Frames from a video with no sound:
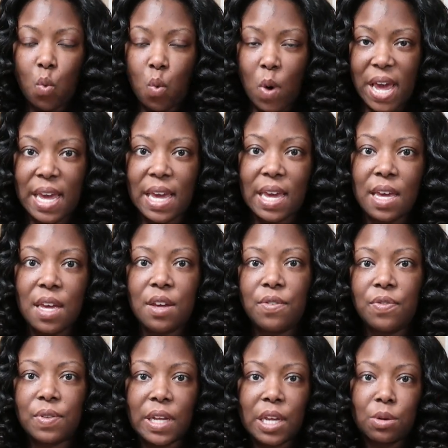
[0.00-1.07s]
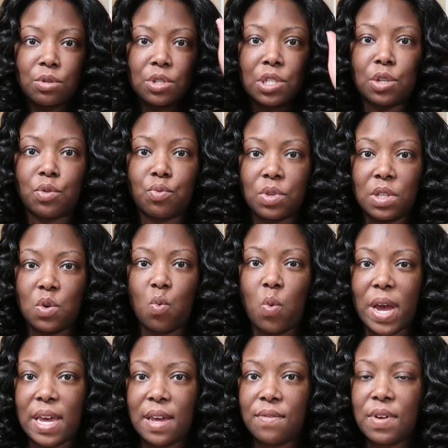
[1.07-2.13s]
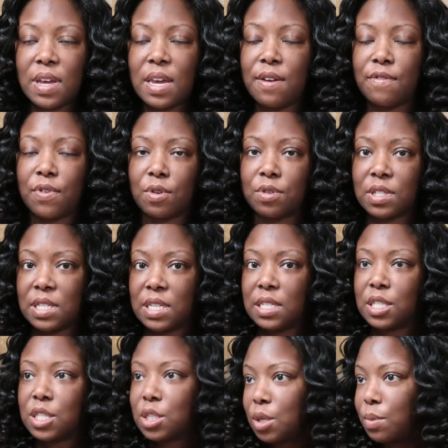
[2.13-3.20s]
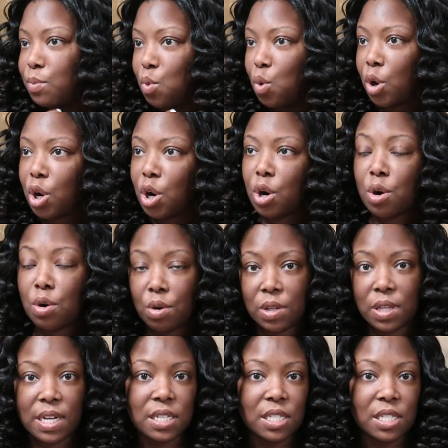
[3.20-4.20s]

wave, like it'll just look really wavy versus more curly.